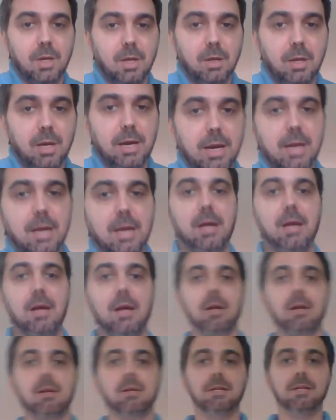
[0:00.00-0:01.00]
Okay,
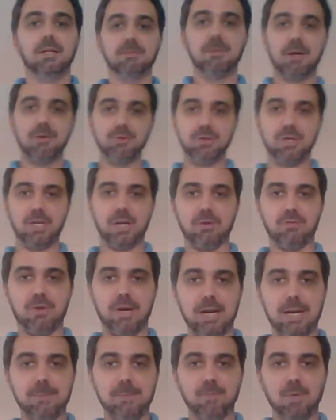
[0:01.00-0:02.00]
and here's my routine.
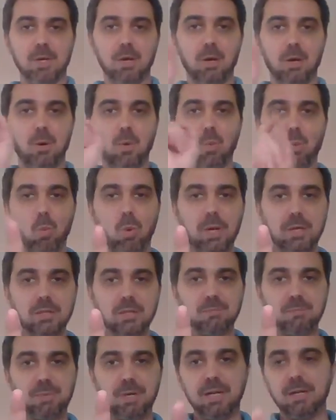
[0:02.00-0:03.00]
Ready? 1
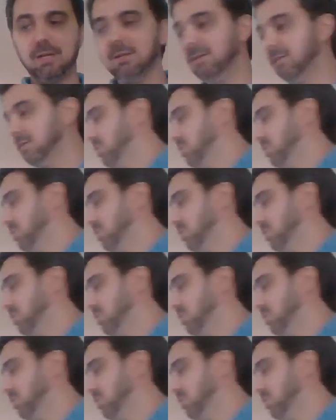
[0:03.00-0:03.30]
spin.